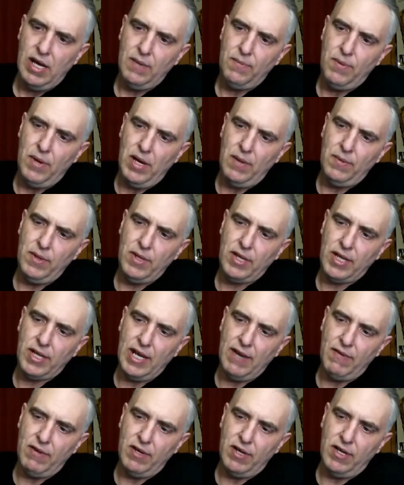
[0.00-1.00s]
I'd probably
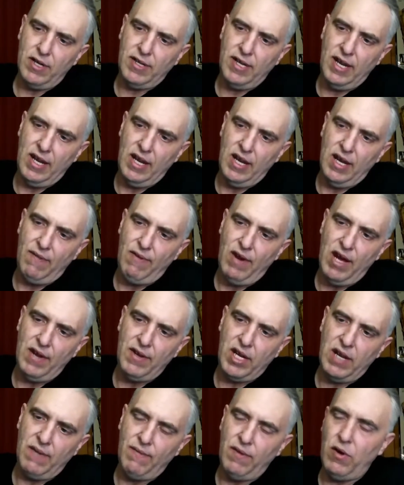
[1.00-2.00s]
give it a D if I
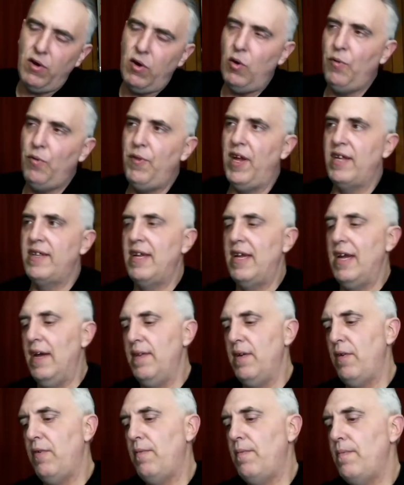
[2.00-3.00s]
had to give the whole thing
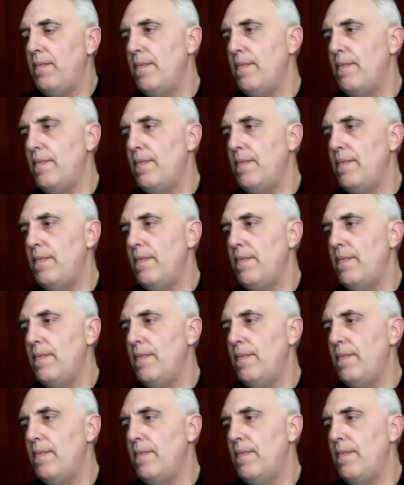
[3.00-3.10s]
together.